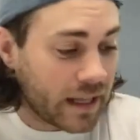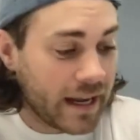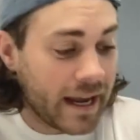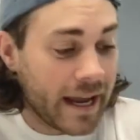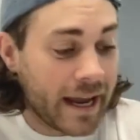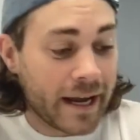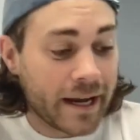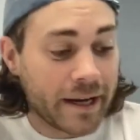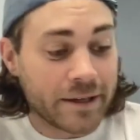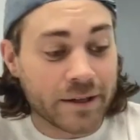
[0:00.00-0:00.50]

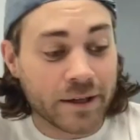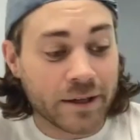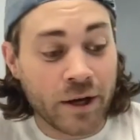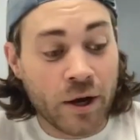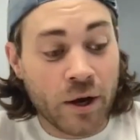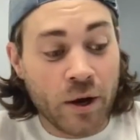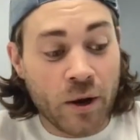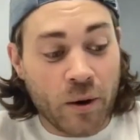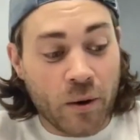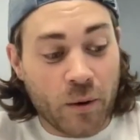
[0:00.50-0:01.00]
And
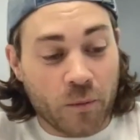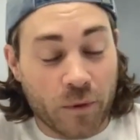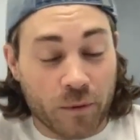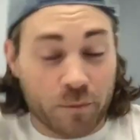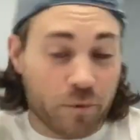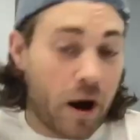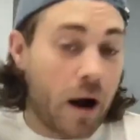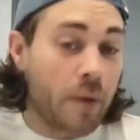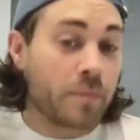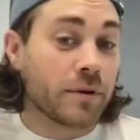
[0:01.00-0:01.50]
when
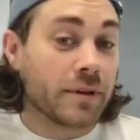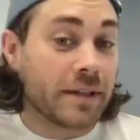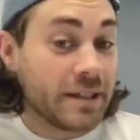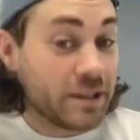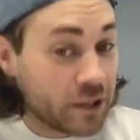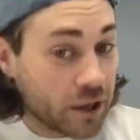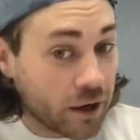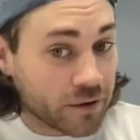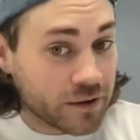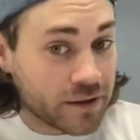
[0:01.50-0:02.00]
properly
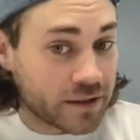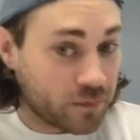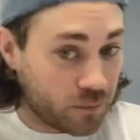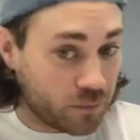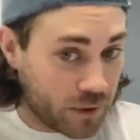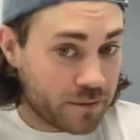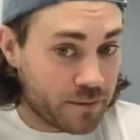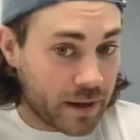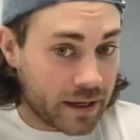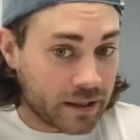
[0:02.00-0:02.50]
dosed
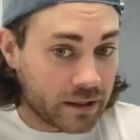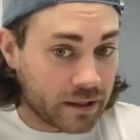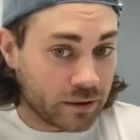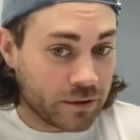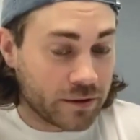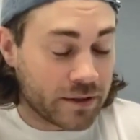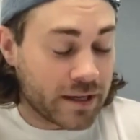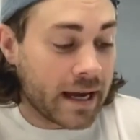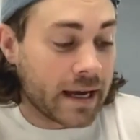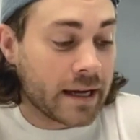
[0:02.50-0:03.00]
with beta
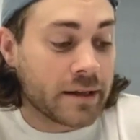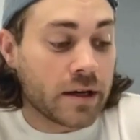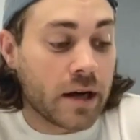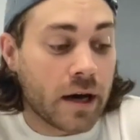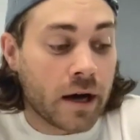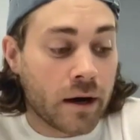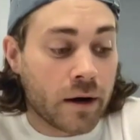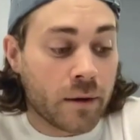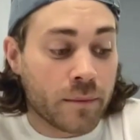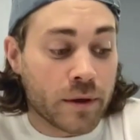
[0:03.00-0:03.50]

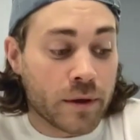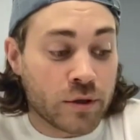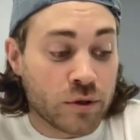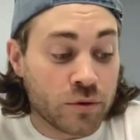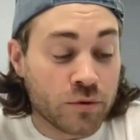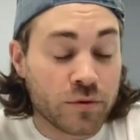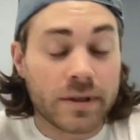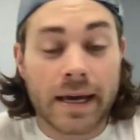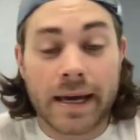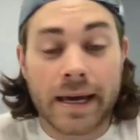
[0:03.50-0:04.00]
glucan,
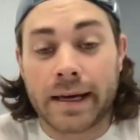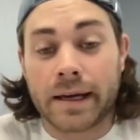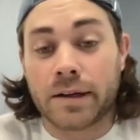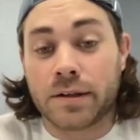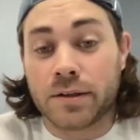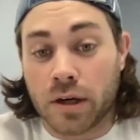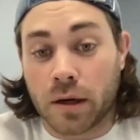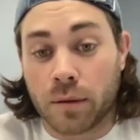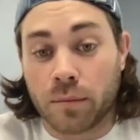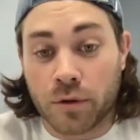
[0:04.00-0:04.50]
you
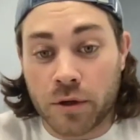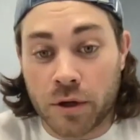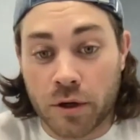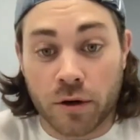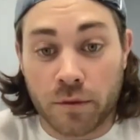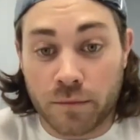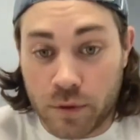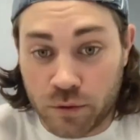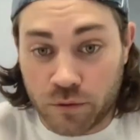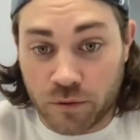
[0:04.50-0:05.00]
can double
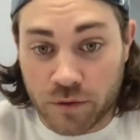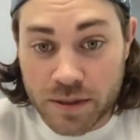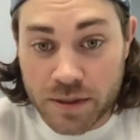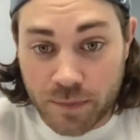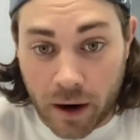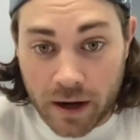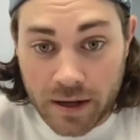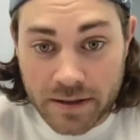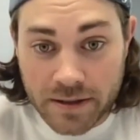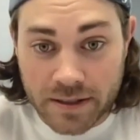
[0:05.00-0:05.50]
your immune
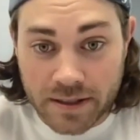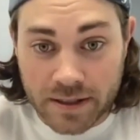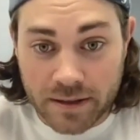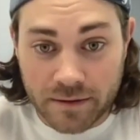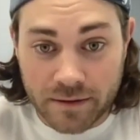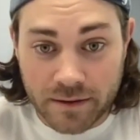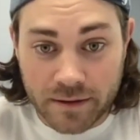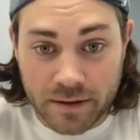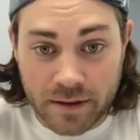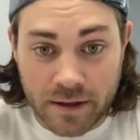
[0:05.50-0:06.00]
response.
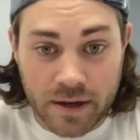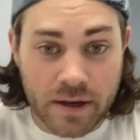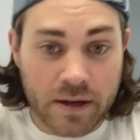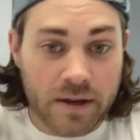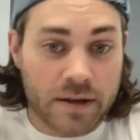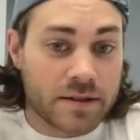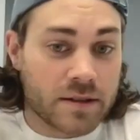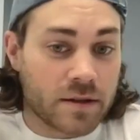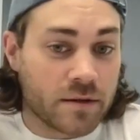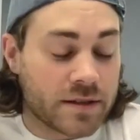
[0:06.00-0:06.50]

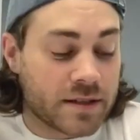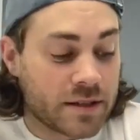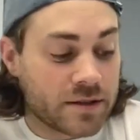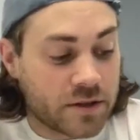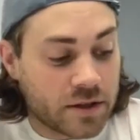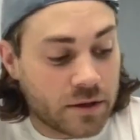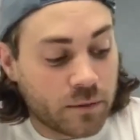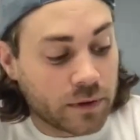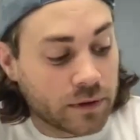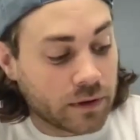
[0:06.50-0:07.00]
So
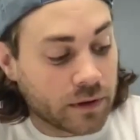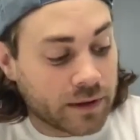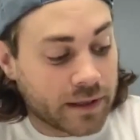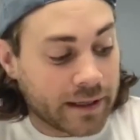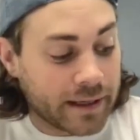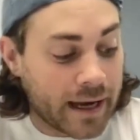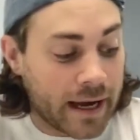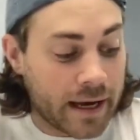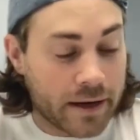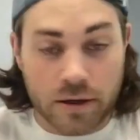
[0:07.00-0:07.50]
essentially, when
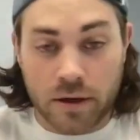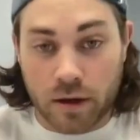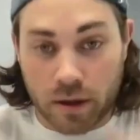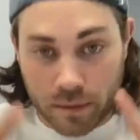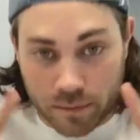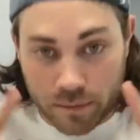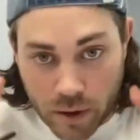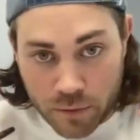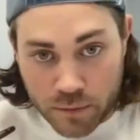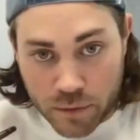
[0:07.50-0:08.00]
looking at
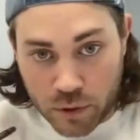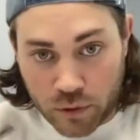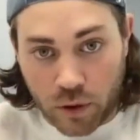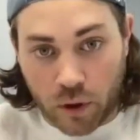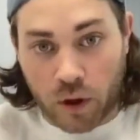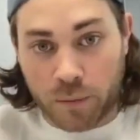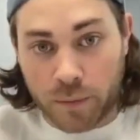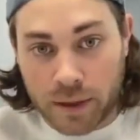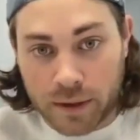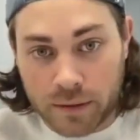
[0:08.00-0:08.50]
your immune
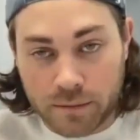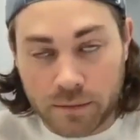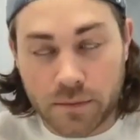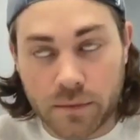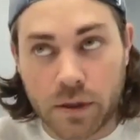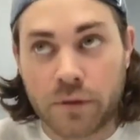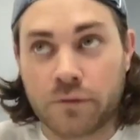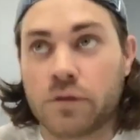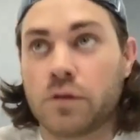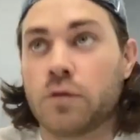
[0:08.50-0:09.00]
army,
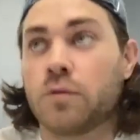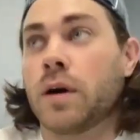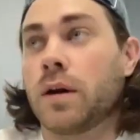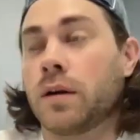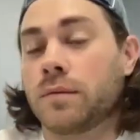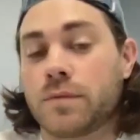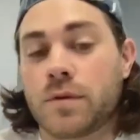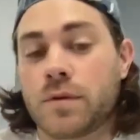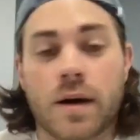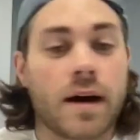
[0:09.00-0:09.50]
if you
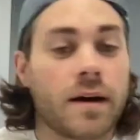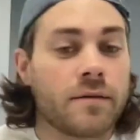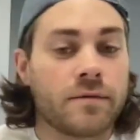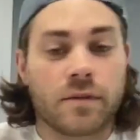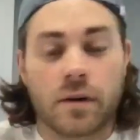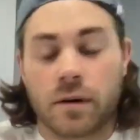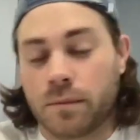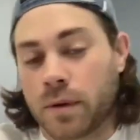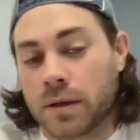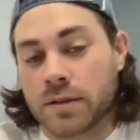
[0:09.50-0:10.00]
will, you have
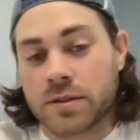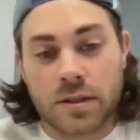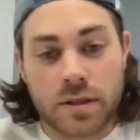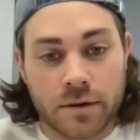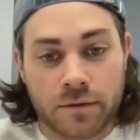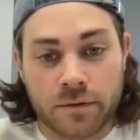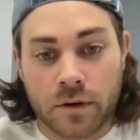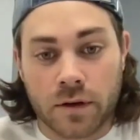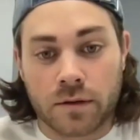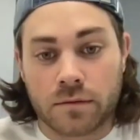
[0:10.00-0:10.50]
a bunch of
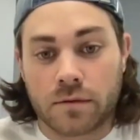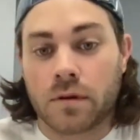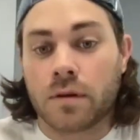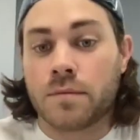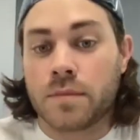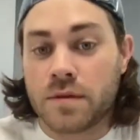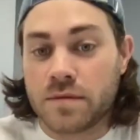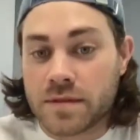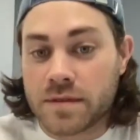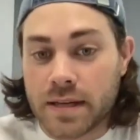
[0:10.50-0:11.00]
different
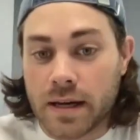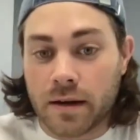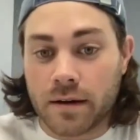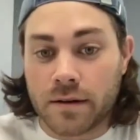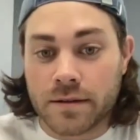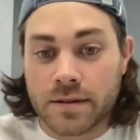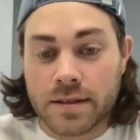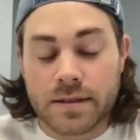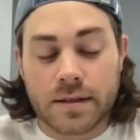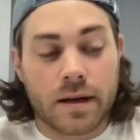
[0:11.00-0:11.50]
immune
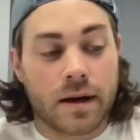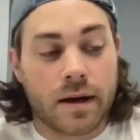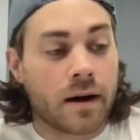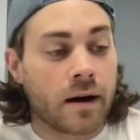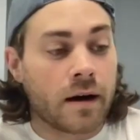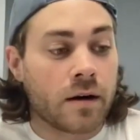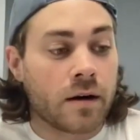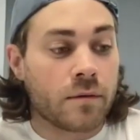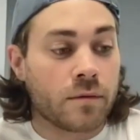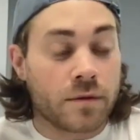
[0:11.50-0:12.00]
cells
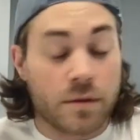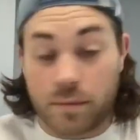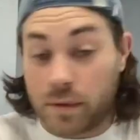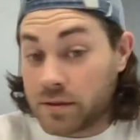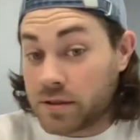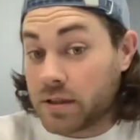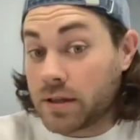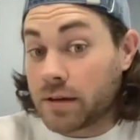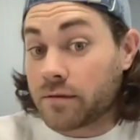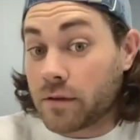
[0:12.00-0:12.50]
with a
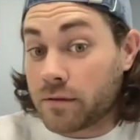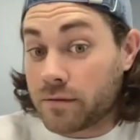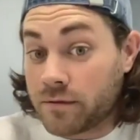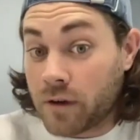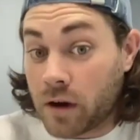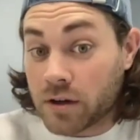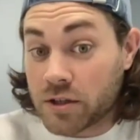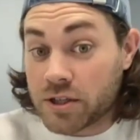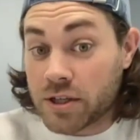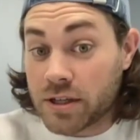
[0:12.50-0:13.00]
bunch of different
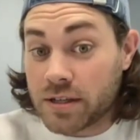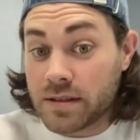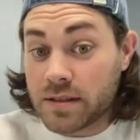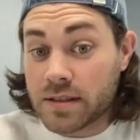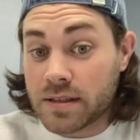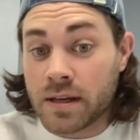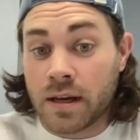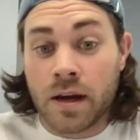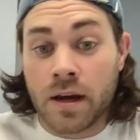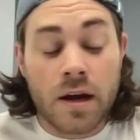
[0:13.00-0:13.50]

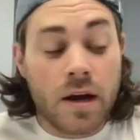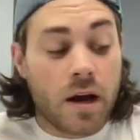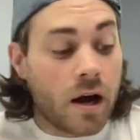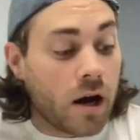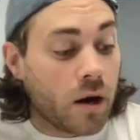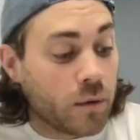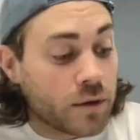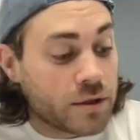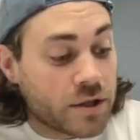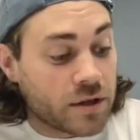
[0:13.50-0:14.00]
functions.
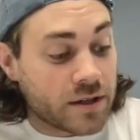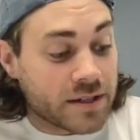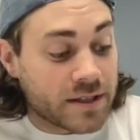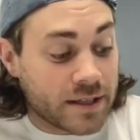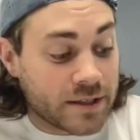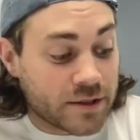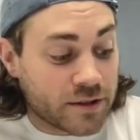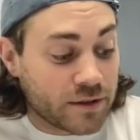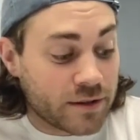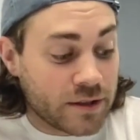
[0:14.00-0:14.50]
What you're
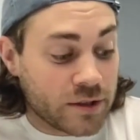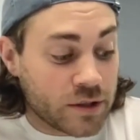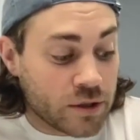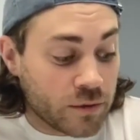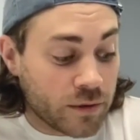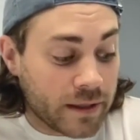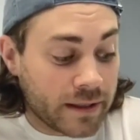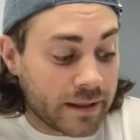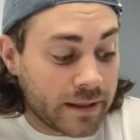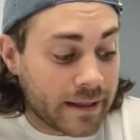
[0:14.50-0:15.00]
essentially
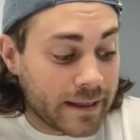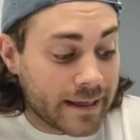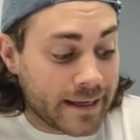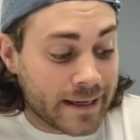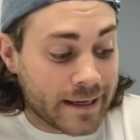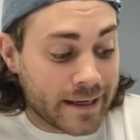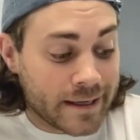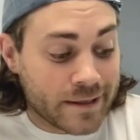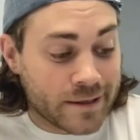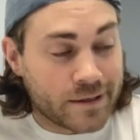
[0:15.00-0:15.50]
doing
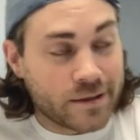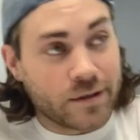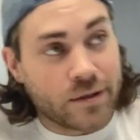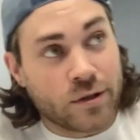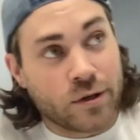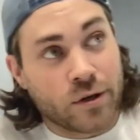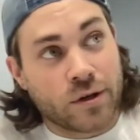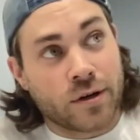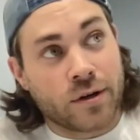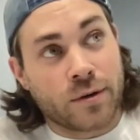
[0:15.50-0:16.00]
is
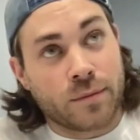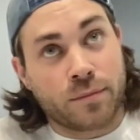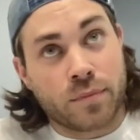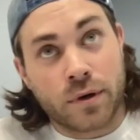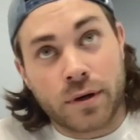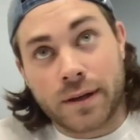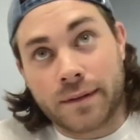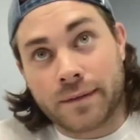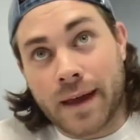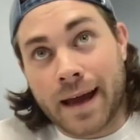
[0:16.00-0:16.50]
you're
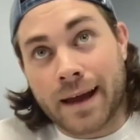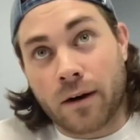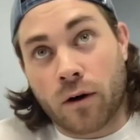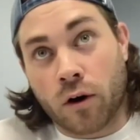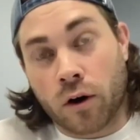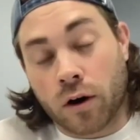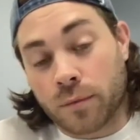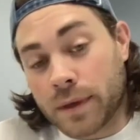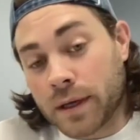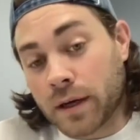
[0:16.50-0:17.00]
putting that
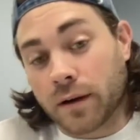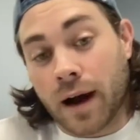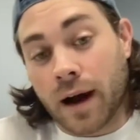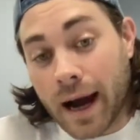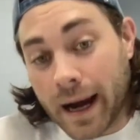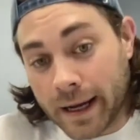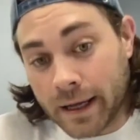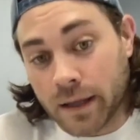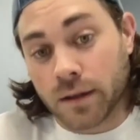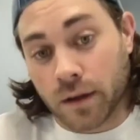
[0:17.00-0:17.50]
army on
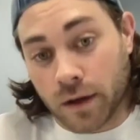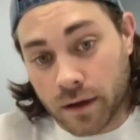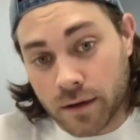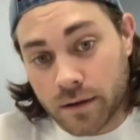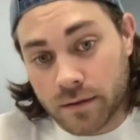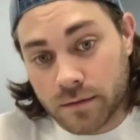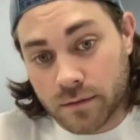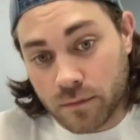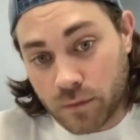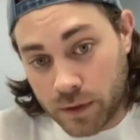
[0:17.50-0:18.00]
high
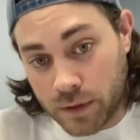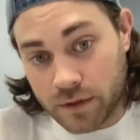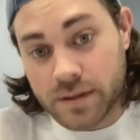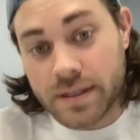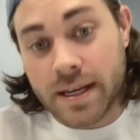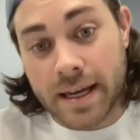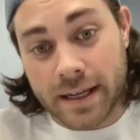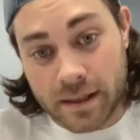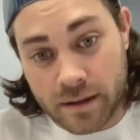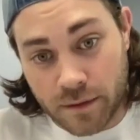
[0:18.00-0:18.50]
alert when you're
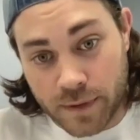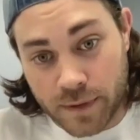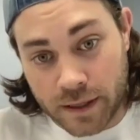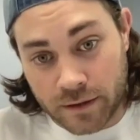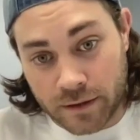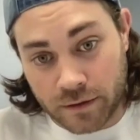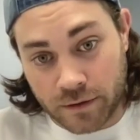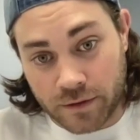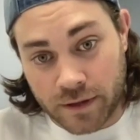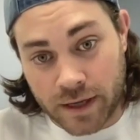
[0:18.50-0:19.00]
taking the
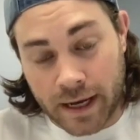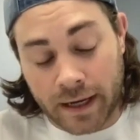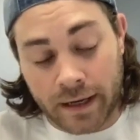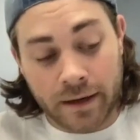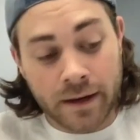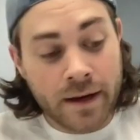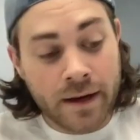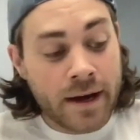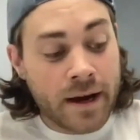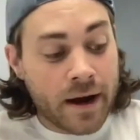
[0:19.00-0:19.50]
beta
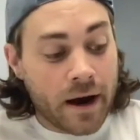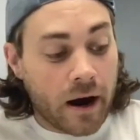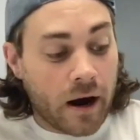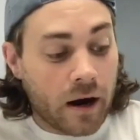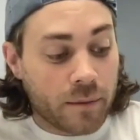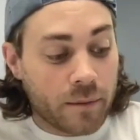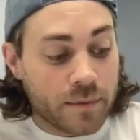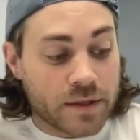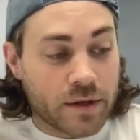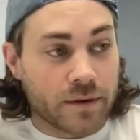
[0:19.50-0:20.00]
glucan.
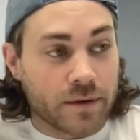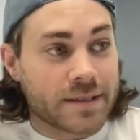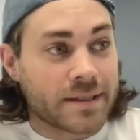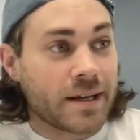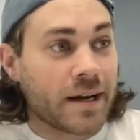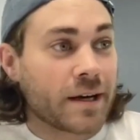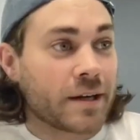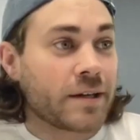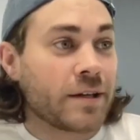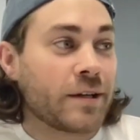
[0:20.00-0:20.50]
So it's
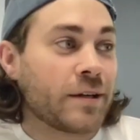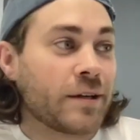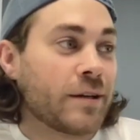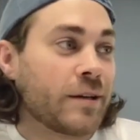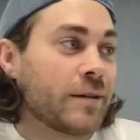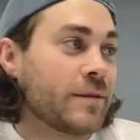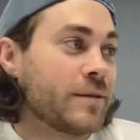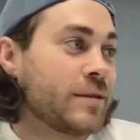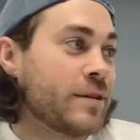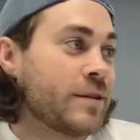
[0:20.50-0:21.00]
not going
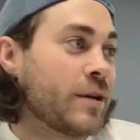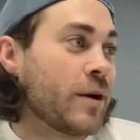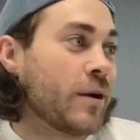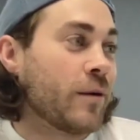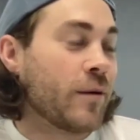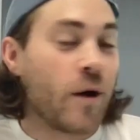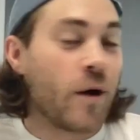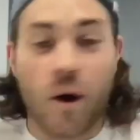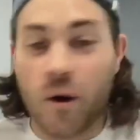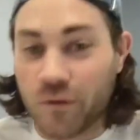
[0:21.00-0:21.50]

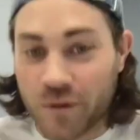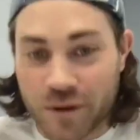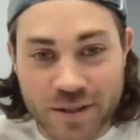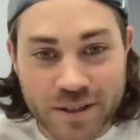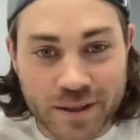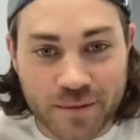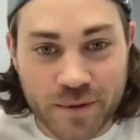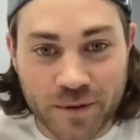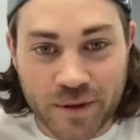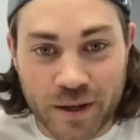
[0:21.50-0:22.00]
to,
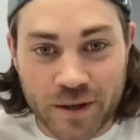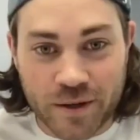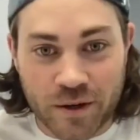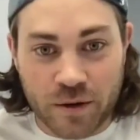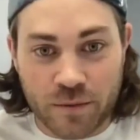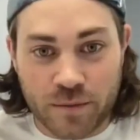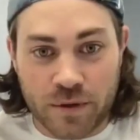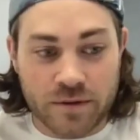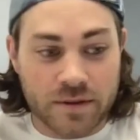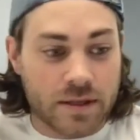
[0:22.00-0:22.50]
overstimulate your
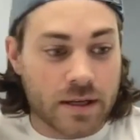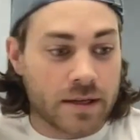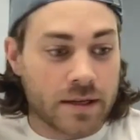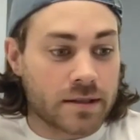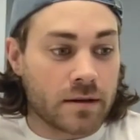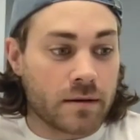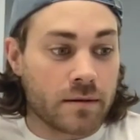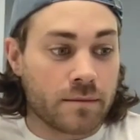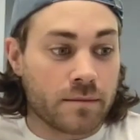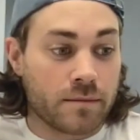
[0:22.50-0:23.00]
immune
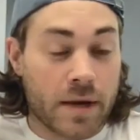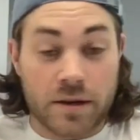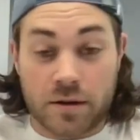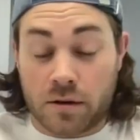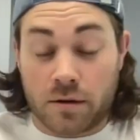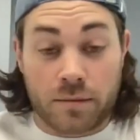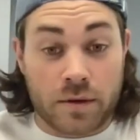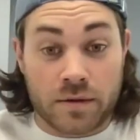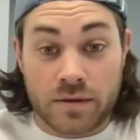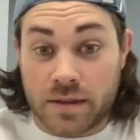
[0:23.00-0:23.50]
system, make
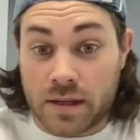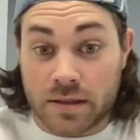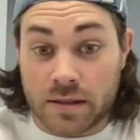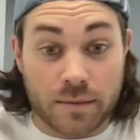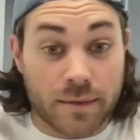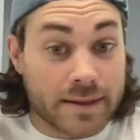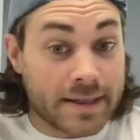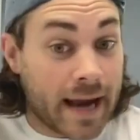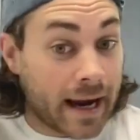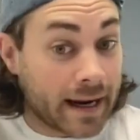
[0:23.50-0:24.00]
your immune
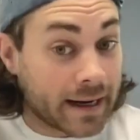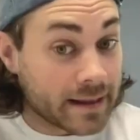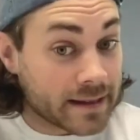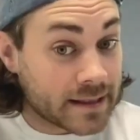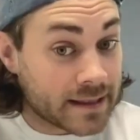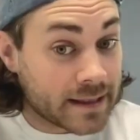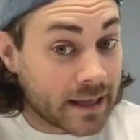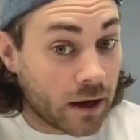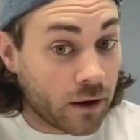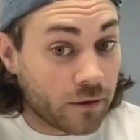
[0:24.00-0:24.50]
system attack
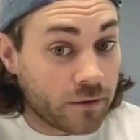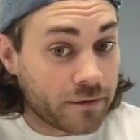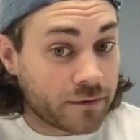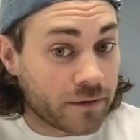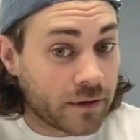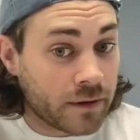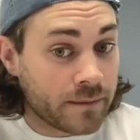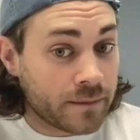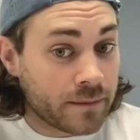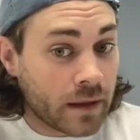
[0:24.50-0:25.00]
itself.